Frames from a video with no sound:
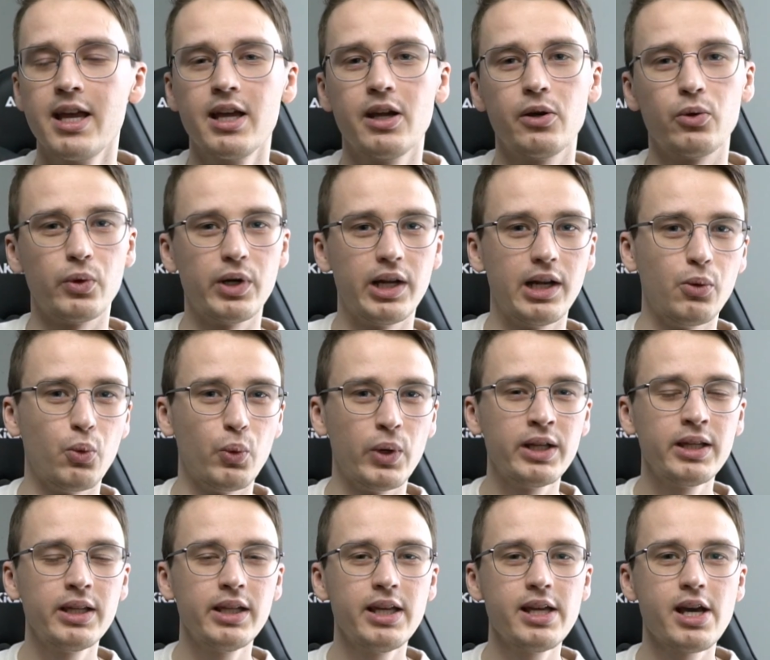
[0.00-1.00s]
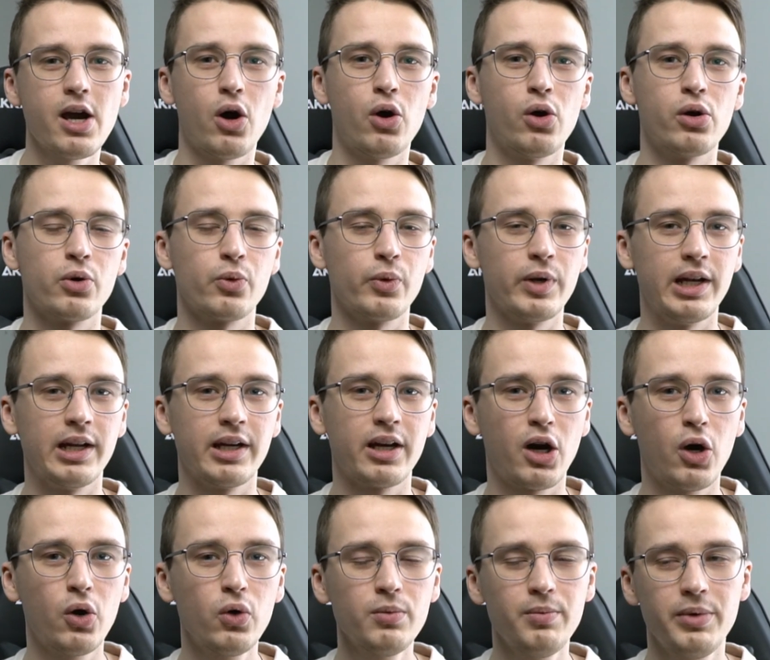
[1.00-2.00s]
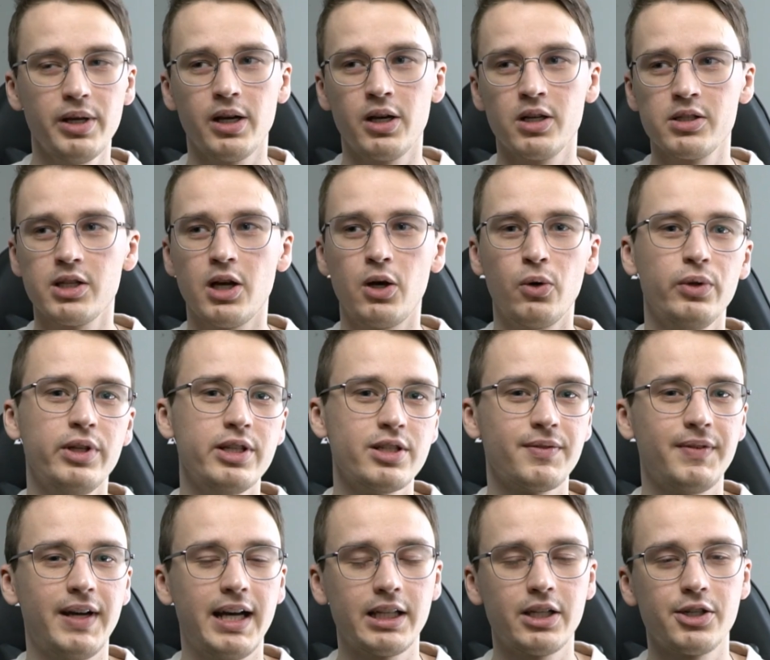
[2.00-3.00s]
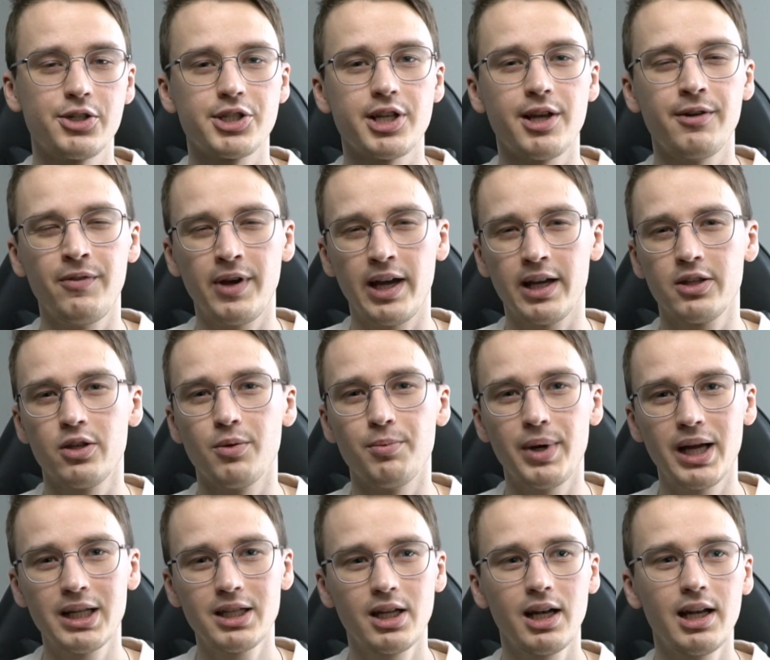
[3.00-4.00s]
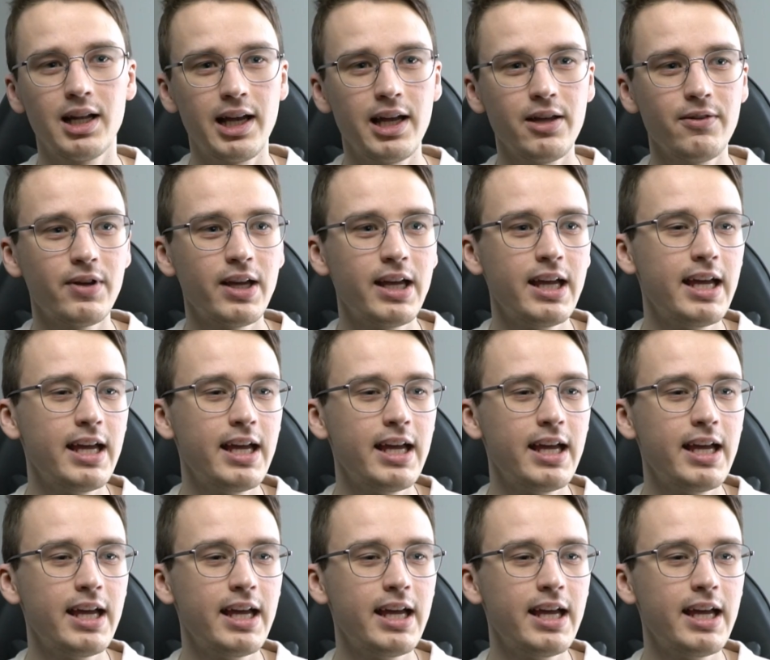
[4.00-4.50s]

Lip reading: really windy or really cold, because all these factors affect your battery life,